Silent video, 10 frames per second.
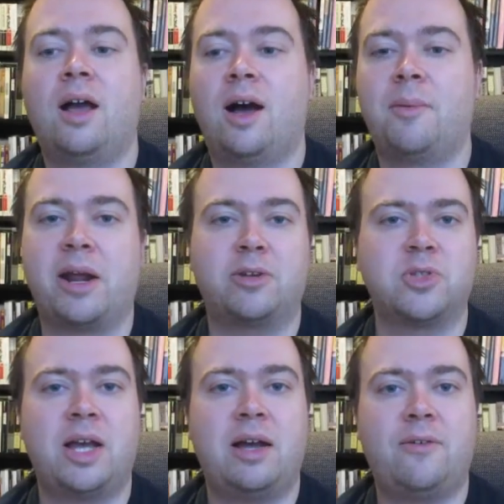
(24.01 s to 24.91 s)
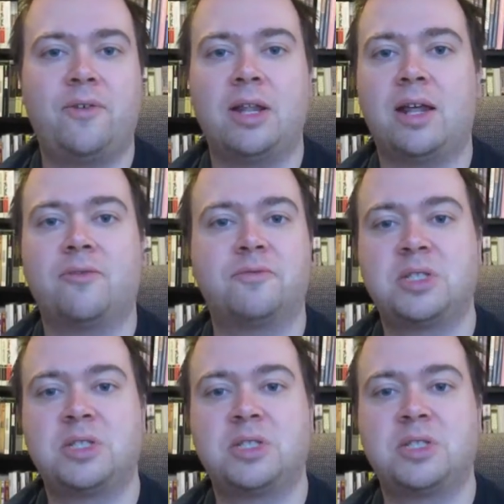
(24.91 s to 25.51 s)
but I also have a lot of